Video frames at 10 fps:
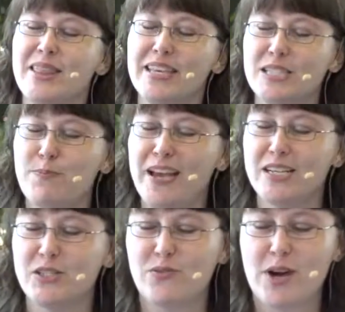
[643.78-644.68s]
This
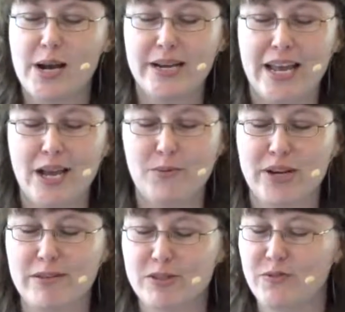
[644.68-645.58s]
past Friday,
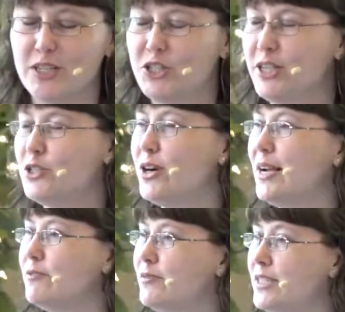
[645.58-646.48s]
when I was finishing a
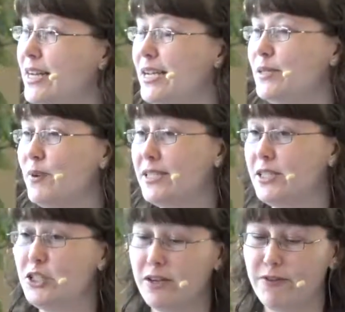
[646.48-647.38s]
draft of today's
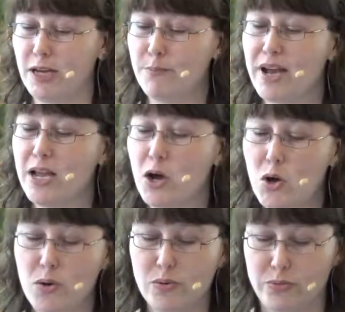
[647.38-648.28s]
message, I found my
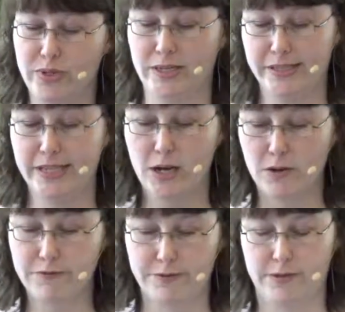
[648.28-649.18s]
own
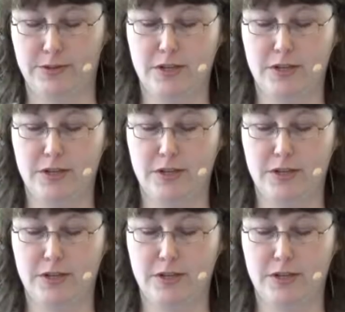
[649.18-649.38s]
self